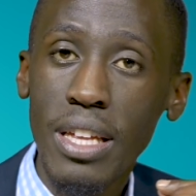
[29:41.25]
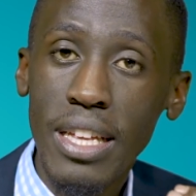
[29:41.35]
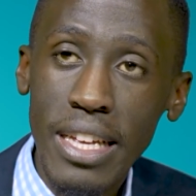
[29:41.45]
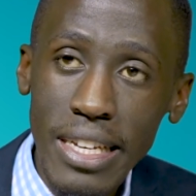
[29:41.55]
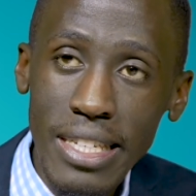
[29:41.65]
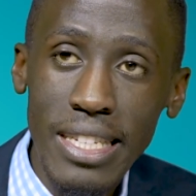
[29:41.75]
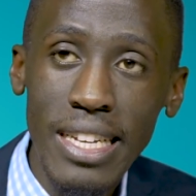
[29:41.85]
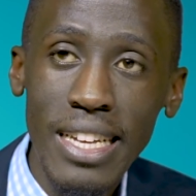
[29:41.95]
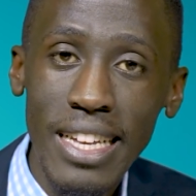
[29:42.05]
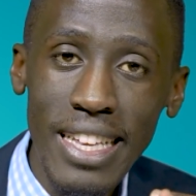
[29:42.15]
Eat
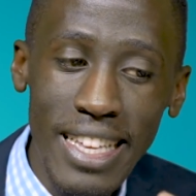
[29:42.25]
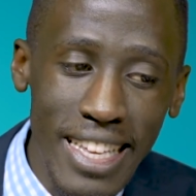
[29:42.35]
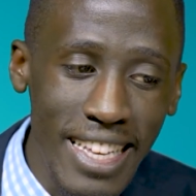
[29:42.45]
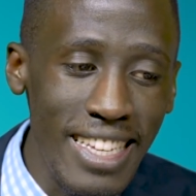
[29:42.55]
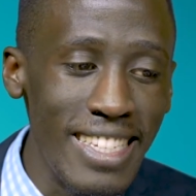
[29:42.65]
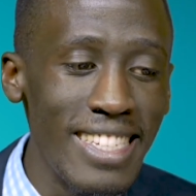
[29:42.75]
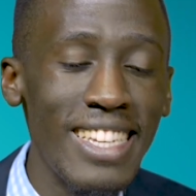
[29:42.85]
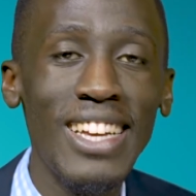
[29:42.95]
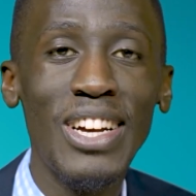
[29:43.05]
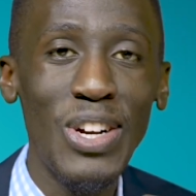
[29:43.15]
is
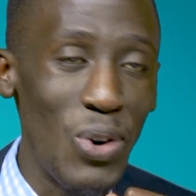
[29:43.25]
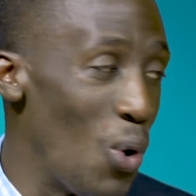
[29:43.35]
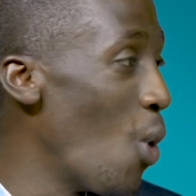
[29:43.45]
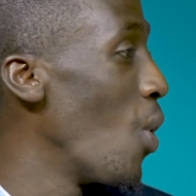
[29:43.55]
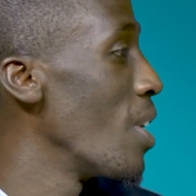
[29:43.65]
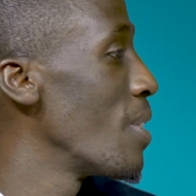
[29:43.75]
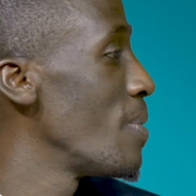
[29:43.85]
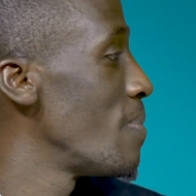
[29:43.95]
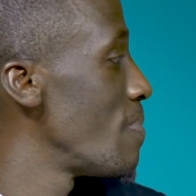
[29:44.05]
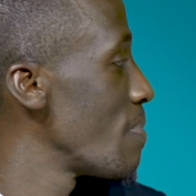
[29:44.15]
God. Yes.